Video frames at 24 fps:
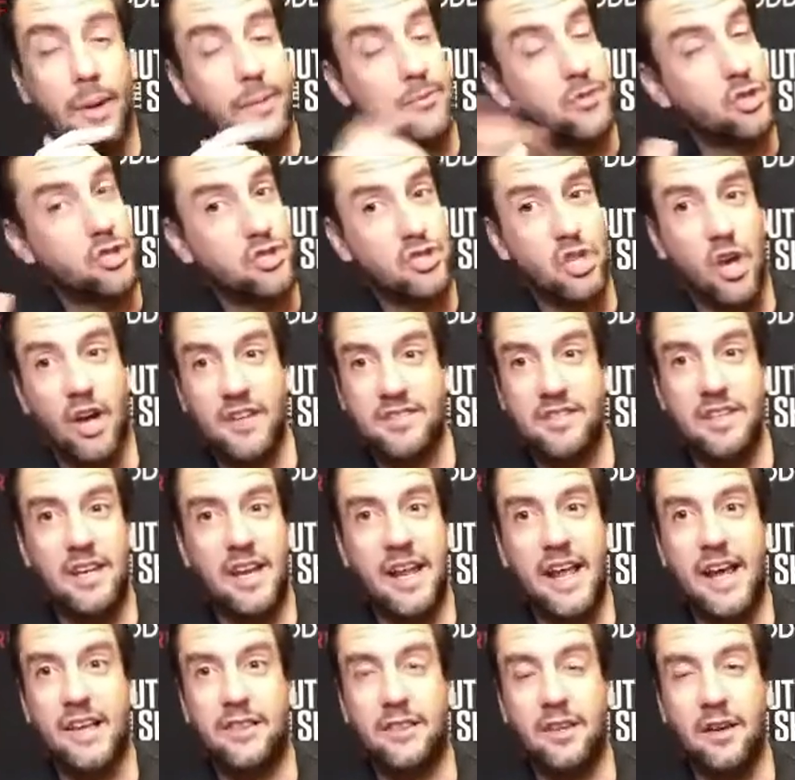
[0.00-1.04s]
Just tossing
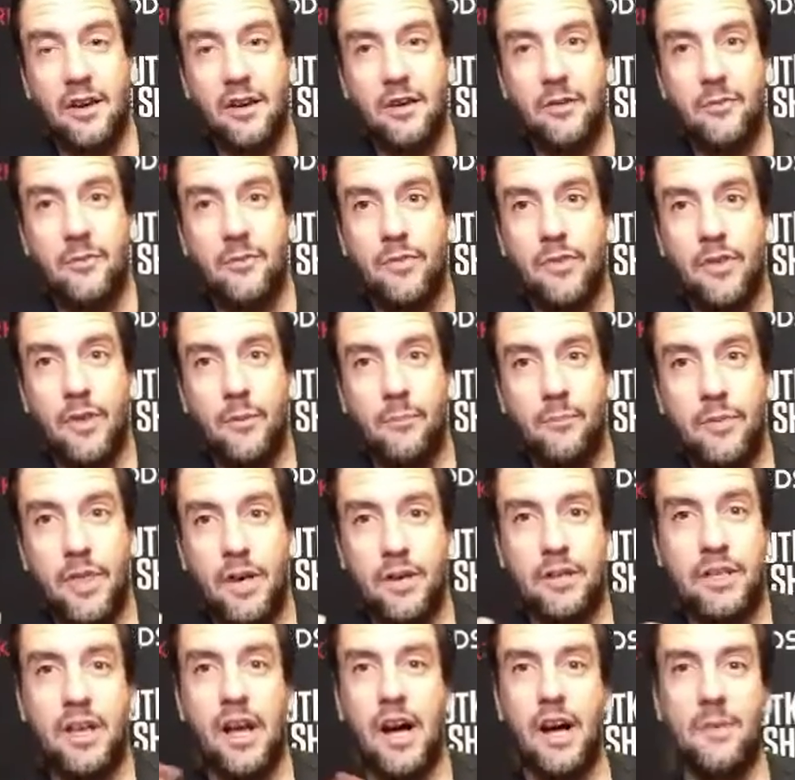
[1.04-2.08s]
it out there. The,
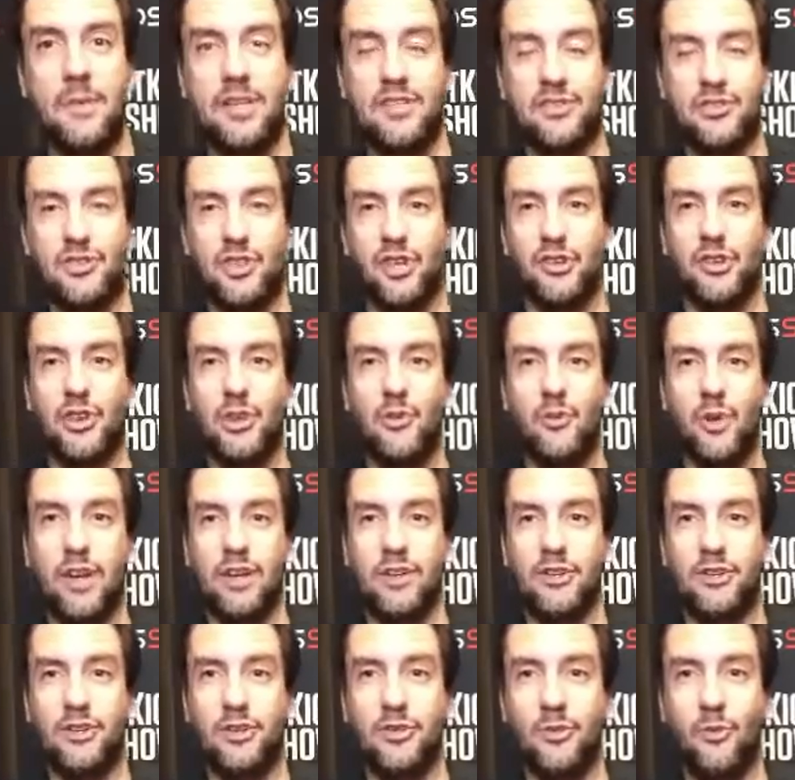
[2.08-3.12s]
the comments suddenly
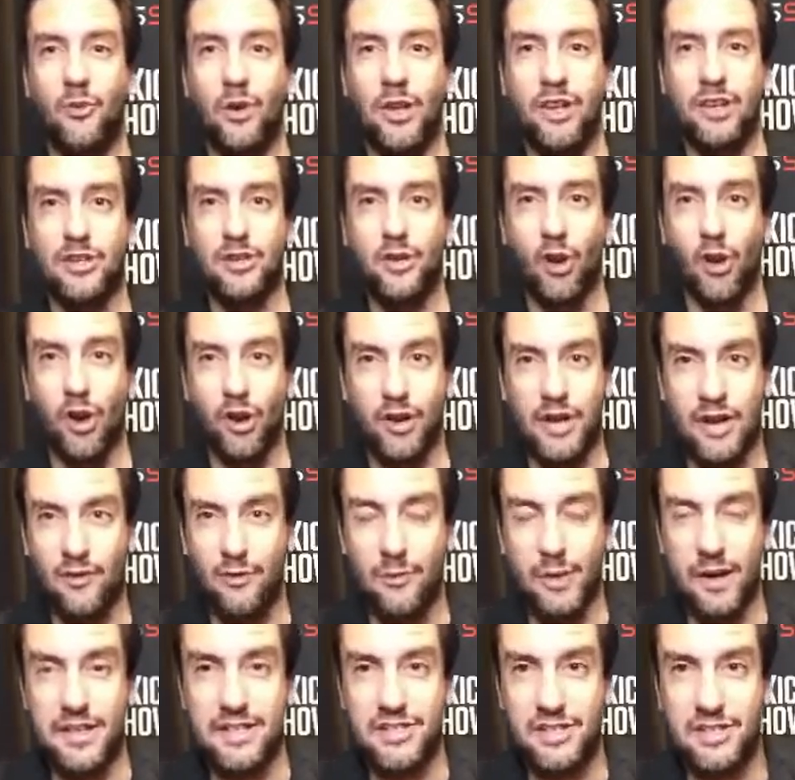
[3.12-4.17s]
went, went dark.
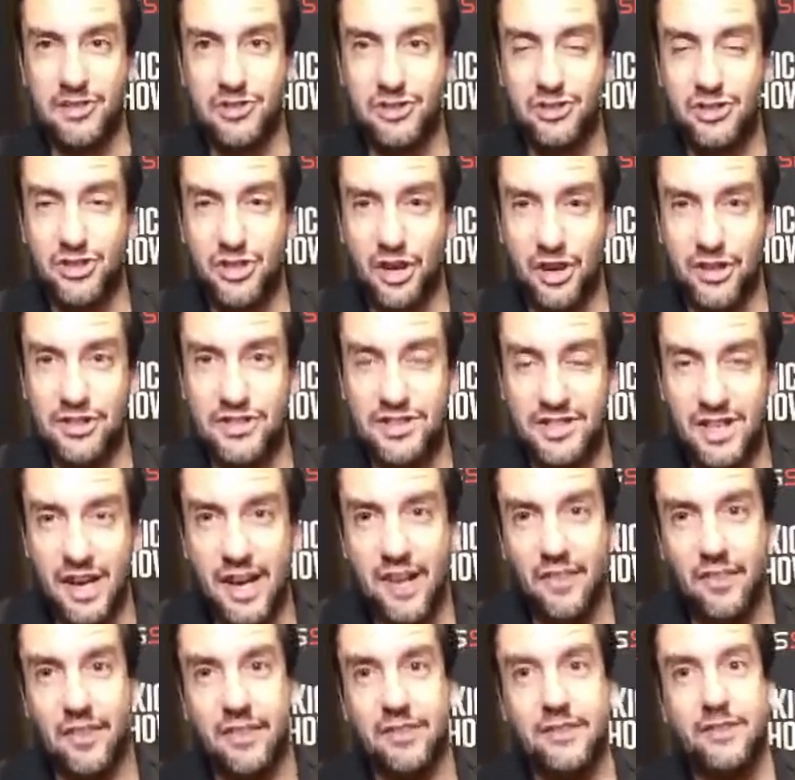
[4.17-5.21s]
Everybody's in stunned
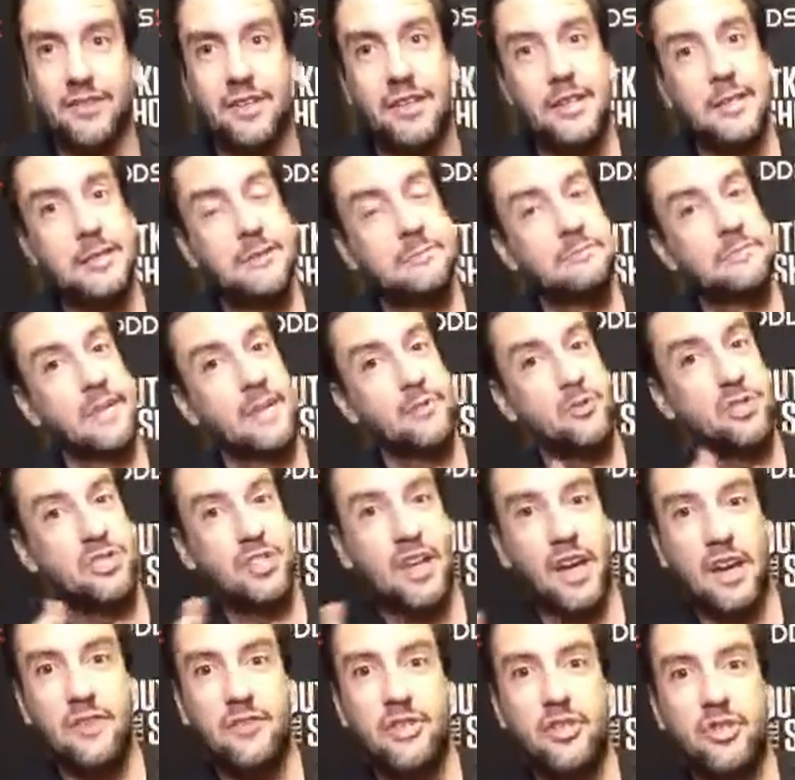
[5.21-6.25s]
silence. Just
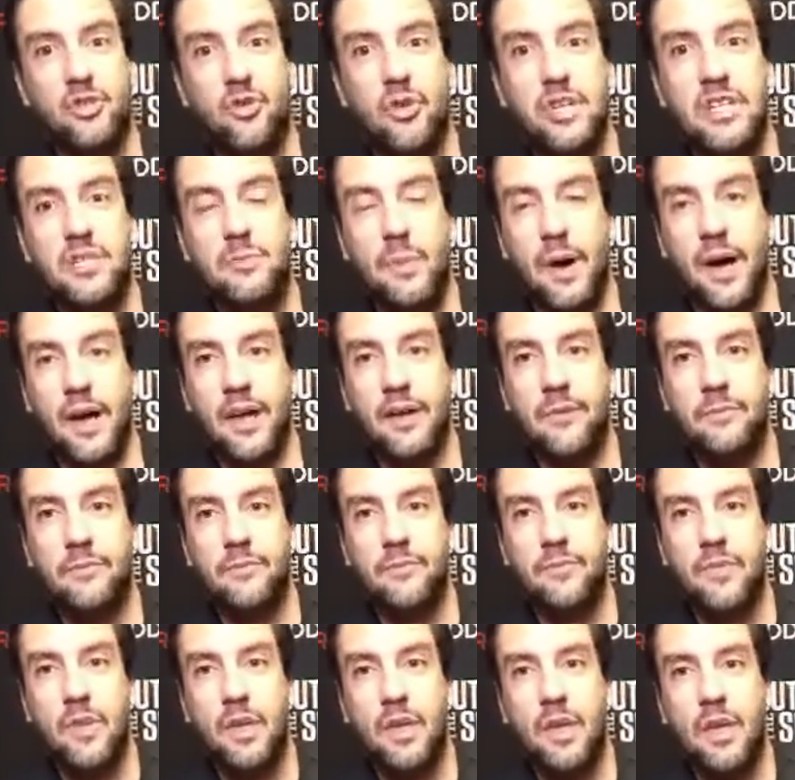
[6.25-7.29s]
kind of intrigued by it.
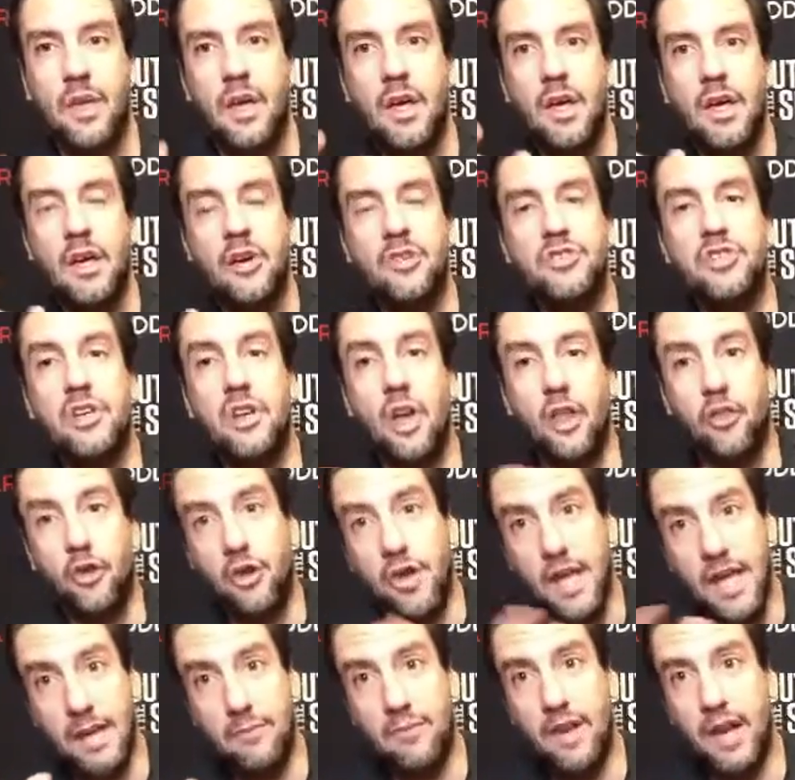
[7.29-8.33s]
Here's another
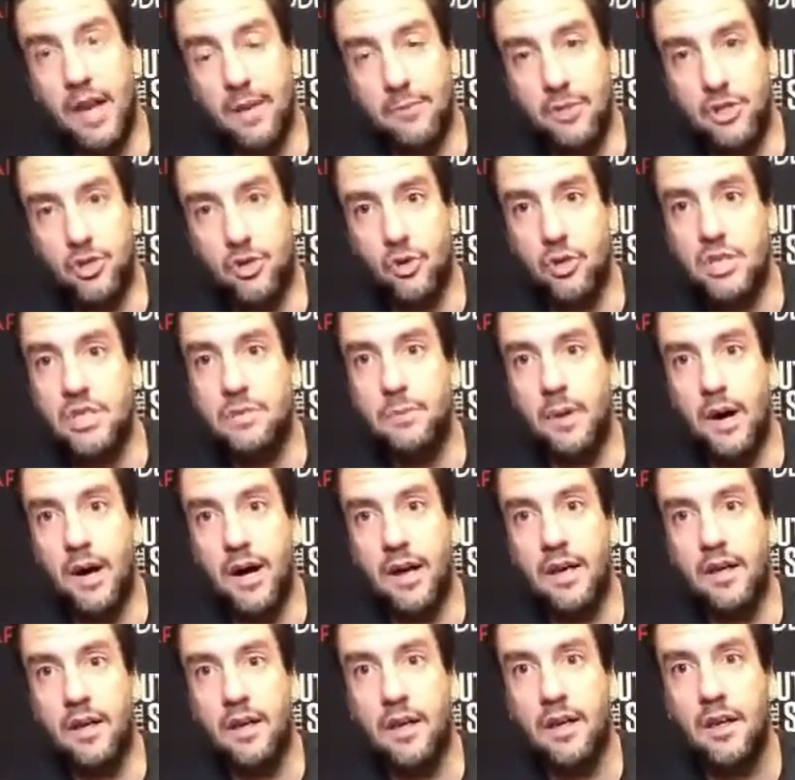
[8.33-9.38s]
name that I'm intrigued
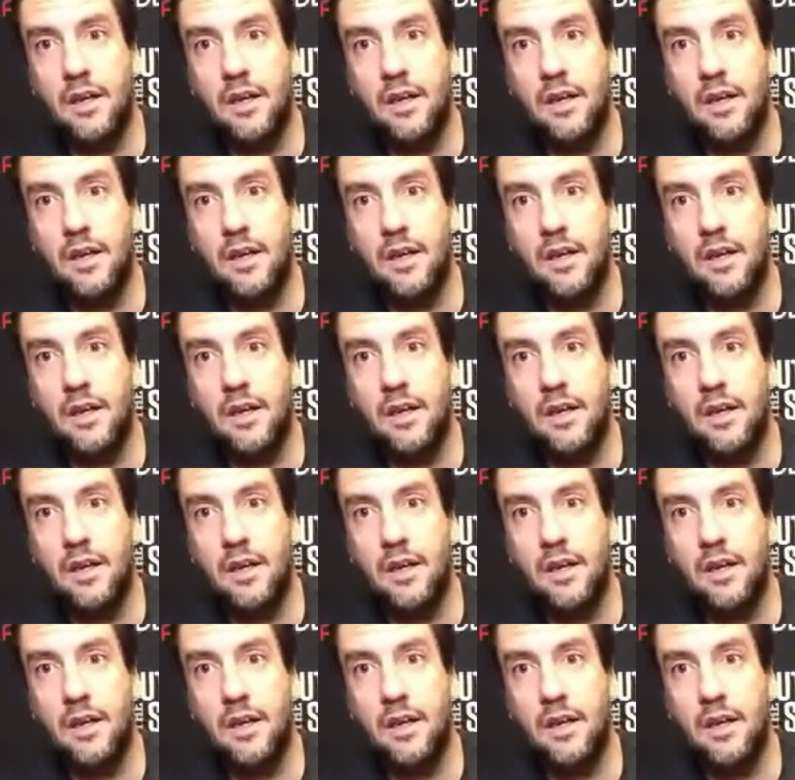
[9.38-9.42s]
by